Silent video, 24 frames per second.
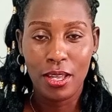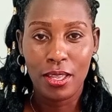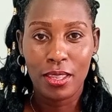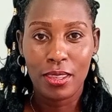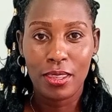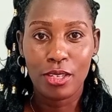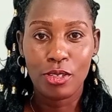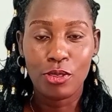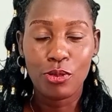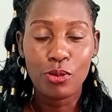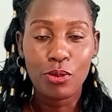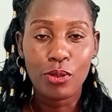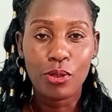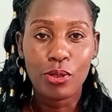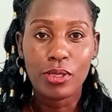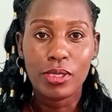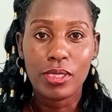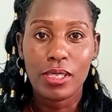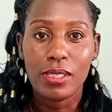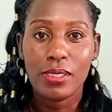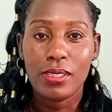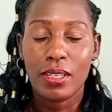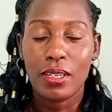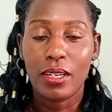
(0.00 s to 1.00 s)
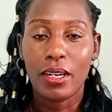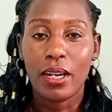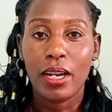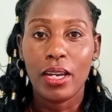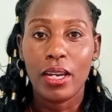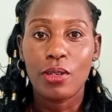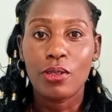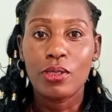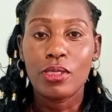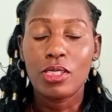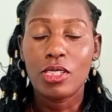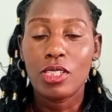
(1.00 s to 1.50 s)
The two causes
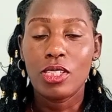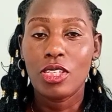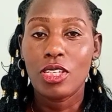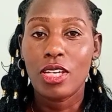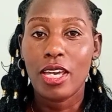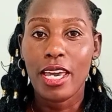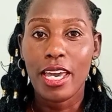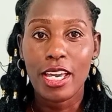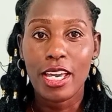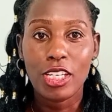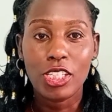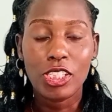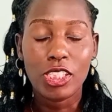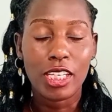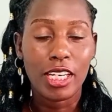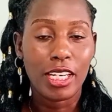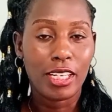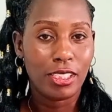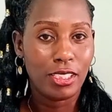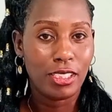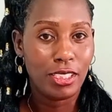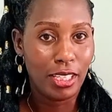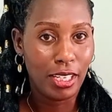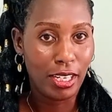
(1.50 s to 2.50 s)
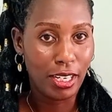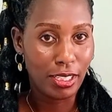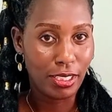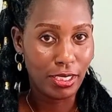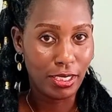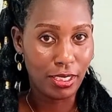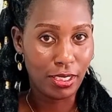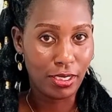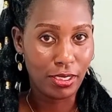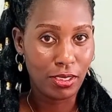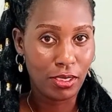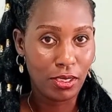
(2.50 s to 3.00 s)
include age and
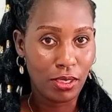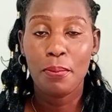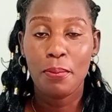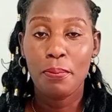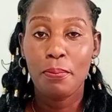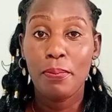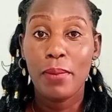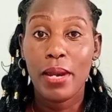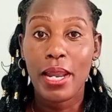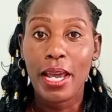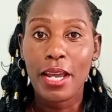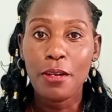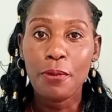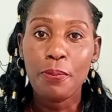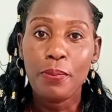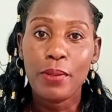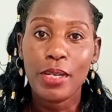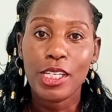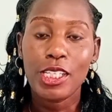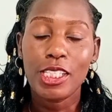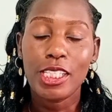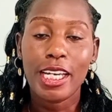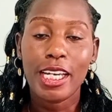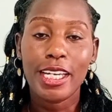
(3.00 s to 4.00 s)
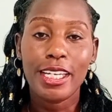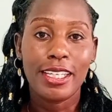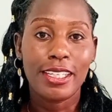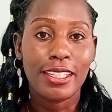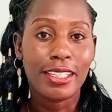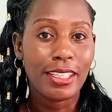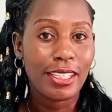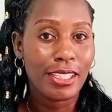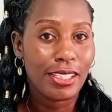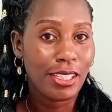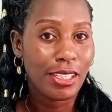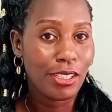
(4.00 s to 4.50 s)
genetics. Blood pressure
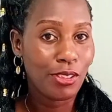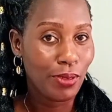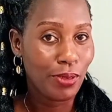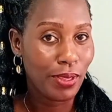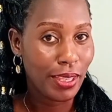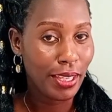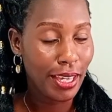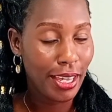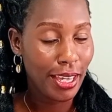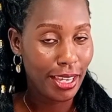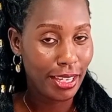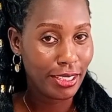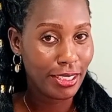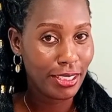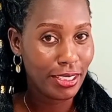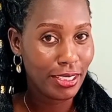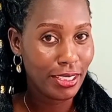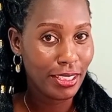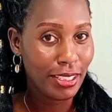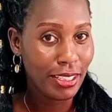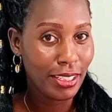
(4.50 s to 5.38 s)
increases with age.